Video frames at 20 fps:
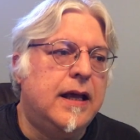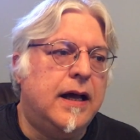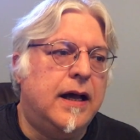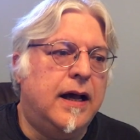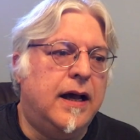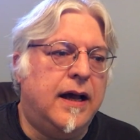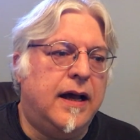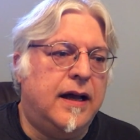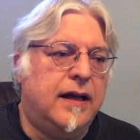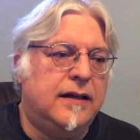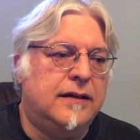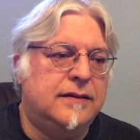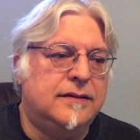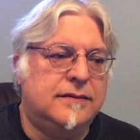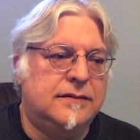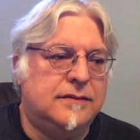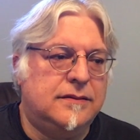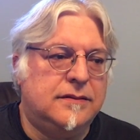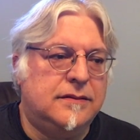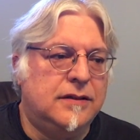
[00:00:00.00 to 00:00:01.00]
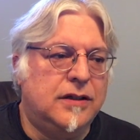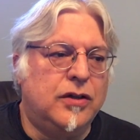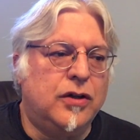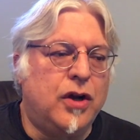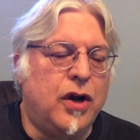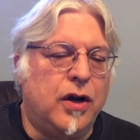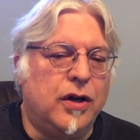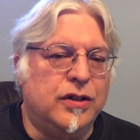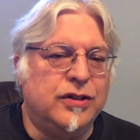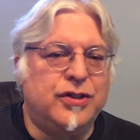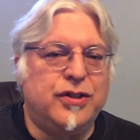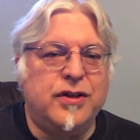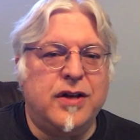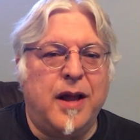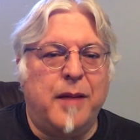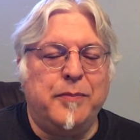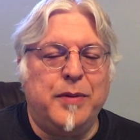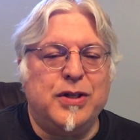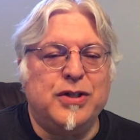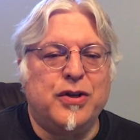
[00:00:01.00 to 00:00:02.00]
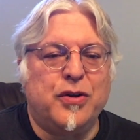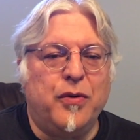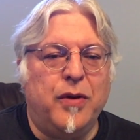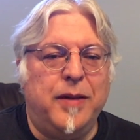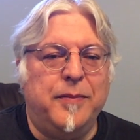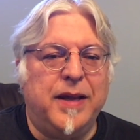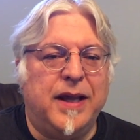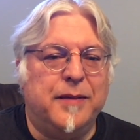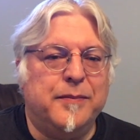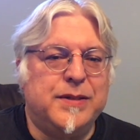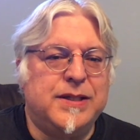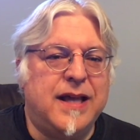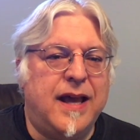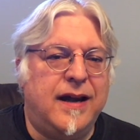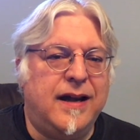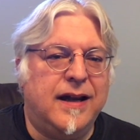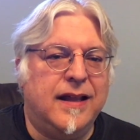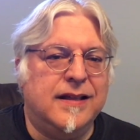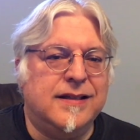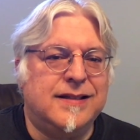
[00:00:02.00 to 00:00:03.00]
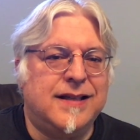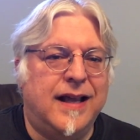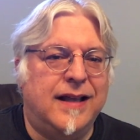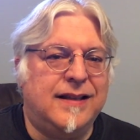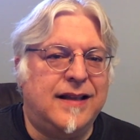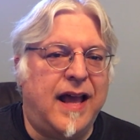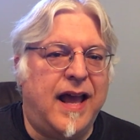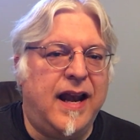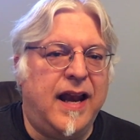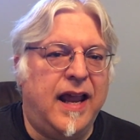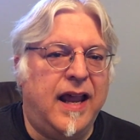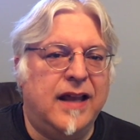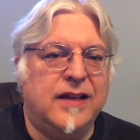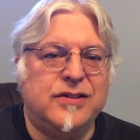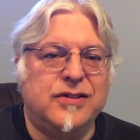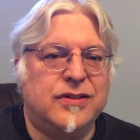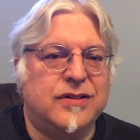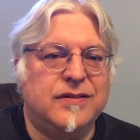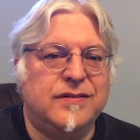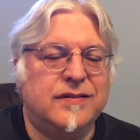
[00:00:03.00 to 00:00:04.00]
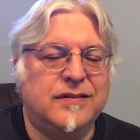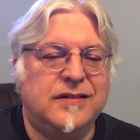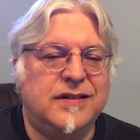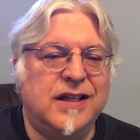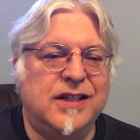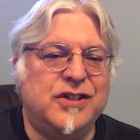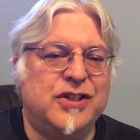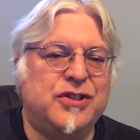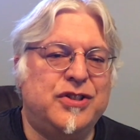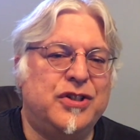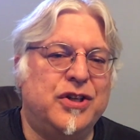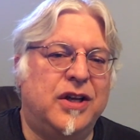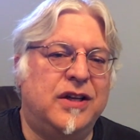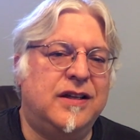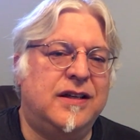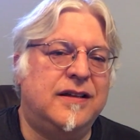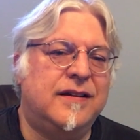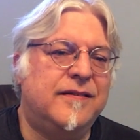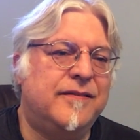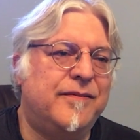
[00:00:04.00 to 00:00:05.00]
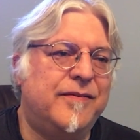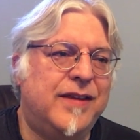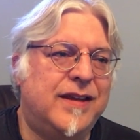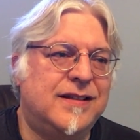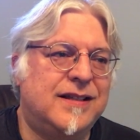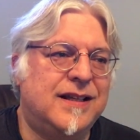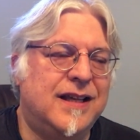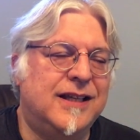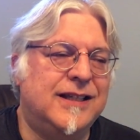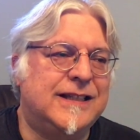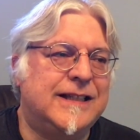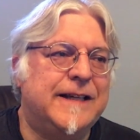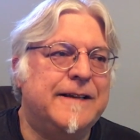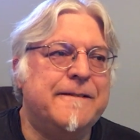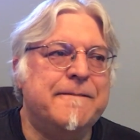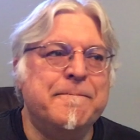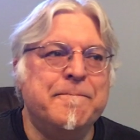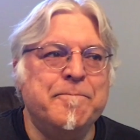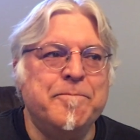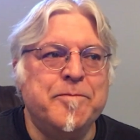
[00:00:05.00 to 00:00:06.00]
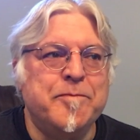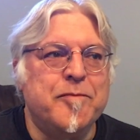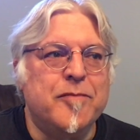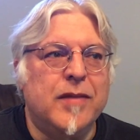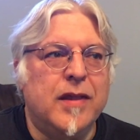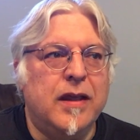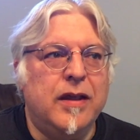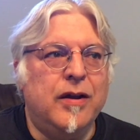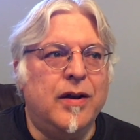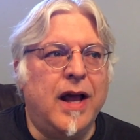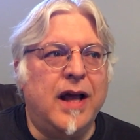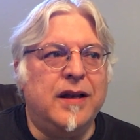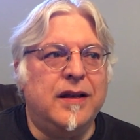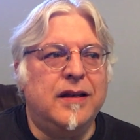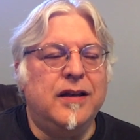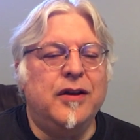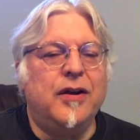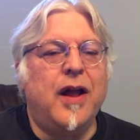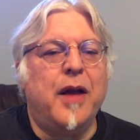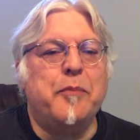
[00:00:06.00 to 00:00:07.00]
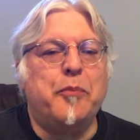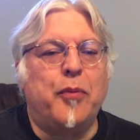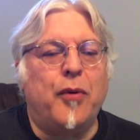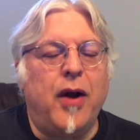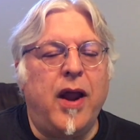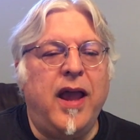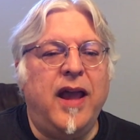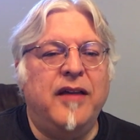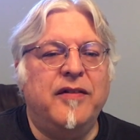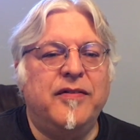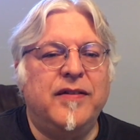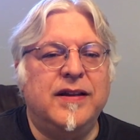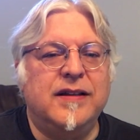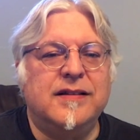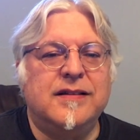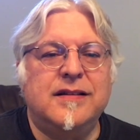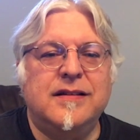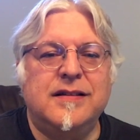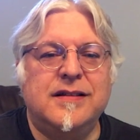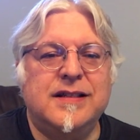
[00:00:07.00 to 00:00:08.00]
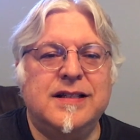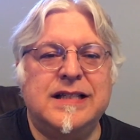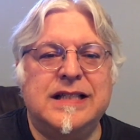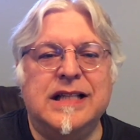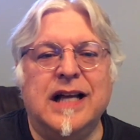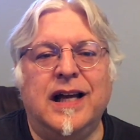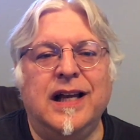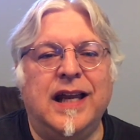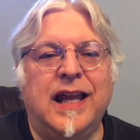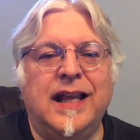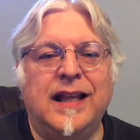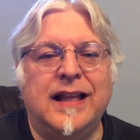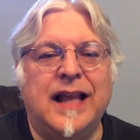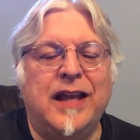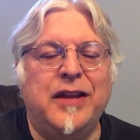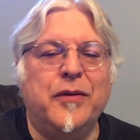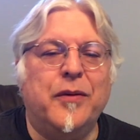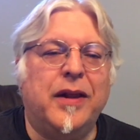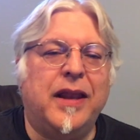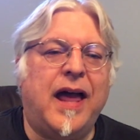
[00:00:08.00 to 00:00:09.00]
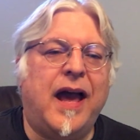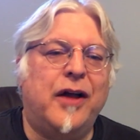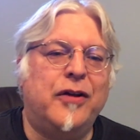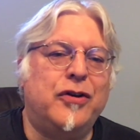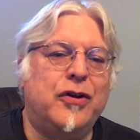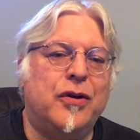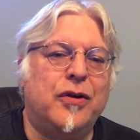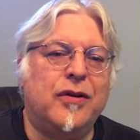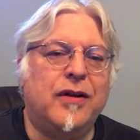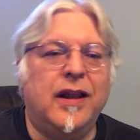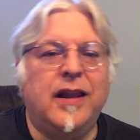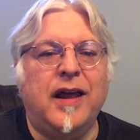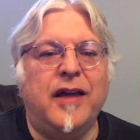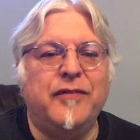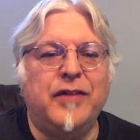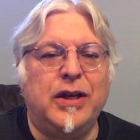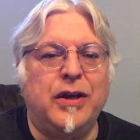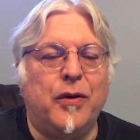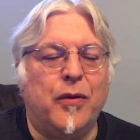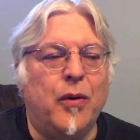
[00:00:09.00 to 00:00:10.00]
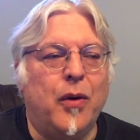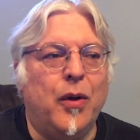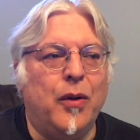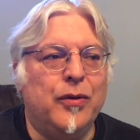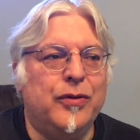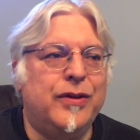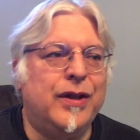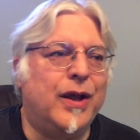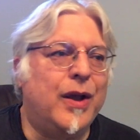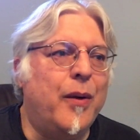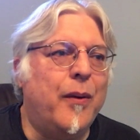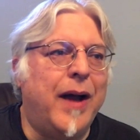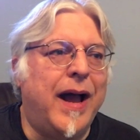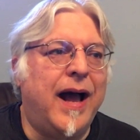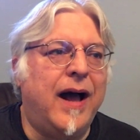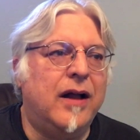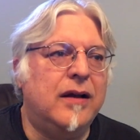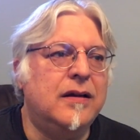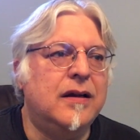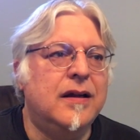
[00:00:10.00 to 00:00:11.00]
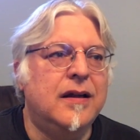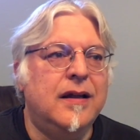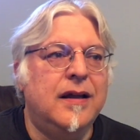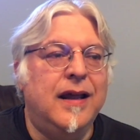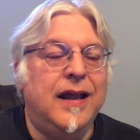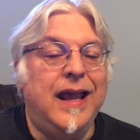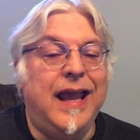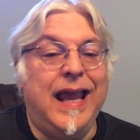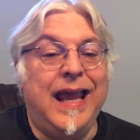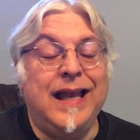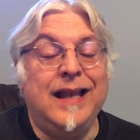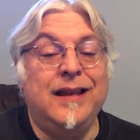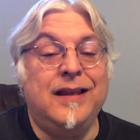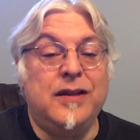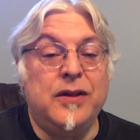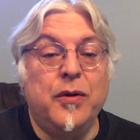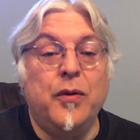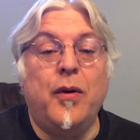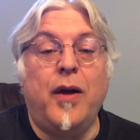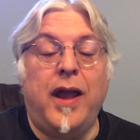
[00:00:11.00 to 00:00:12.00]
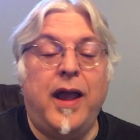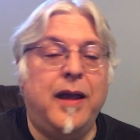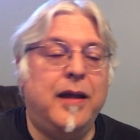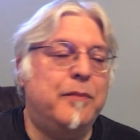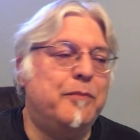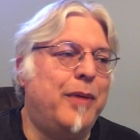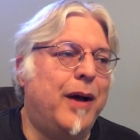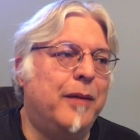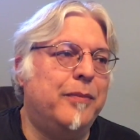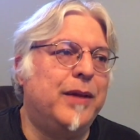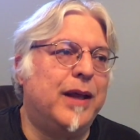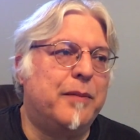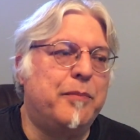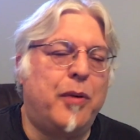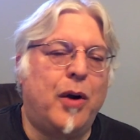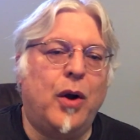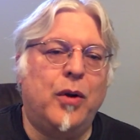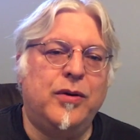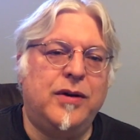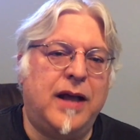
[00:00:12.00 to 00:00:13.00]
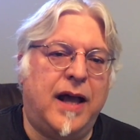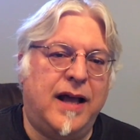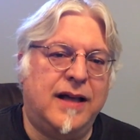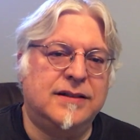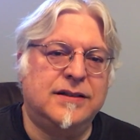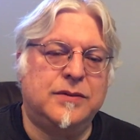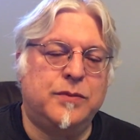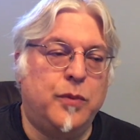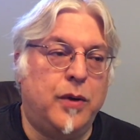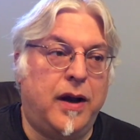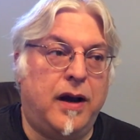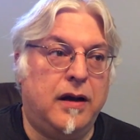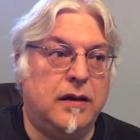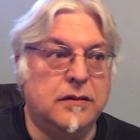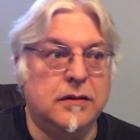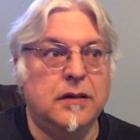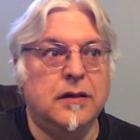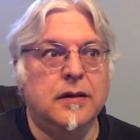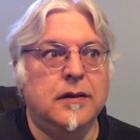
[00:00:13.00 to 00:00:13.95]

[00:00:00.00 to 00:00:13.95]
Uh, little girls should not be screaming obscenities at that age. They just shouldn't. It's, it's, you're not you're not brave and stunning that you allowed your 11 year old to go out into a public protest where